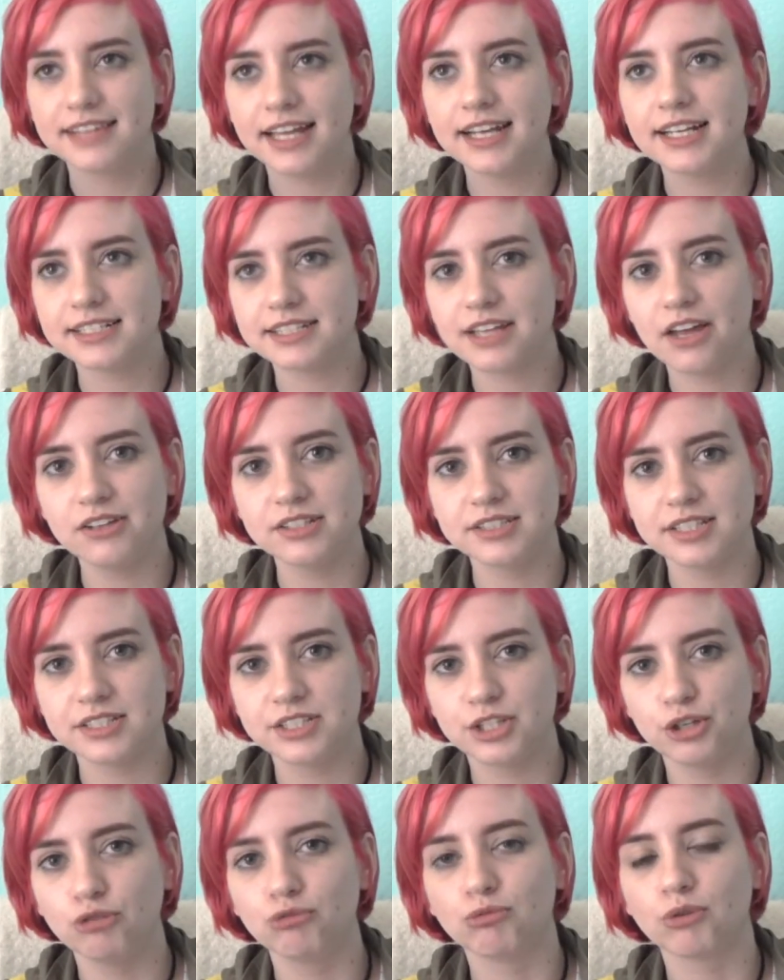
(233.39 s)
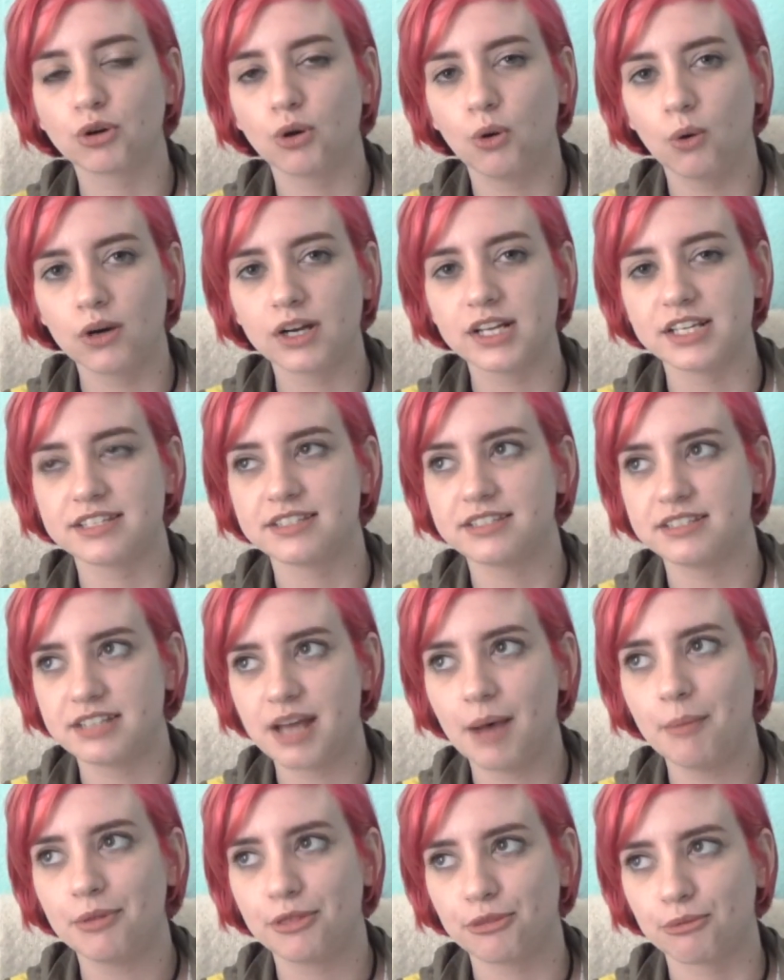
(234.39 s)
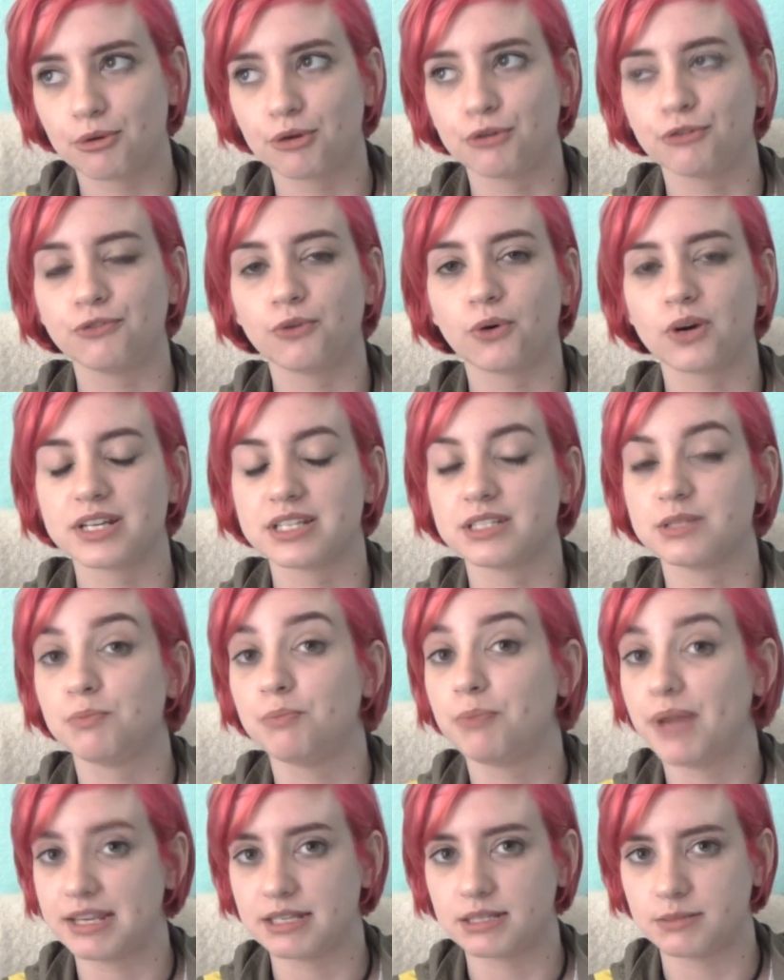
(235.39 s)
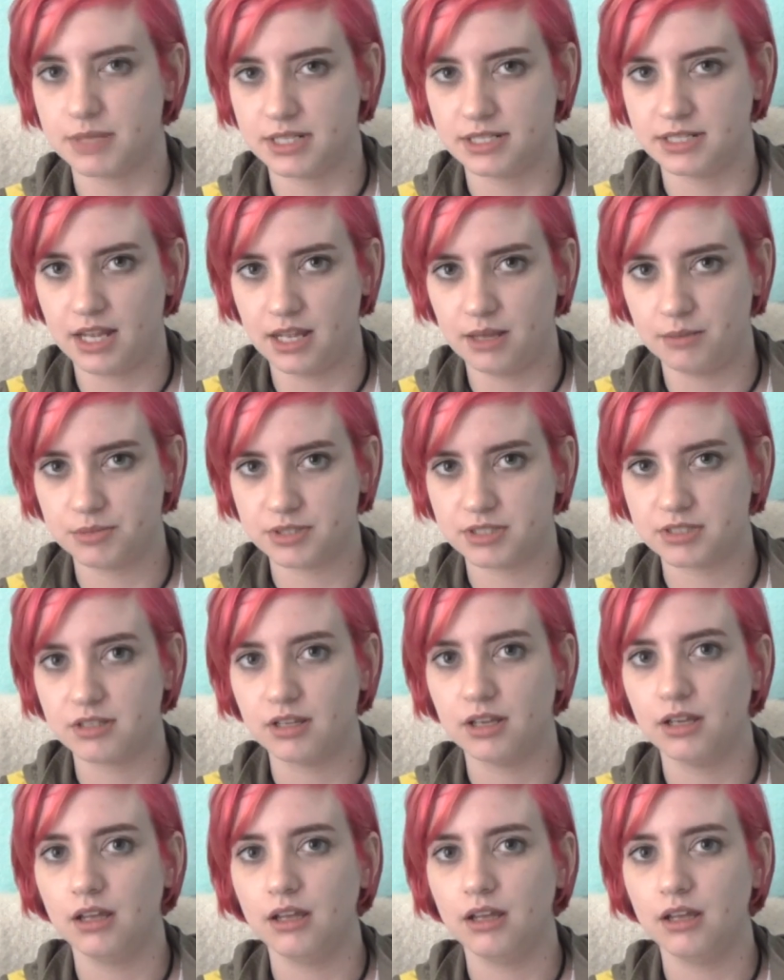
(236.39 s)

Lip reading: Then he tells us he'll record his step through for his basement tapes.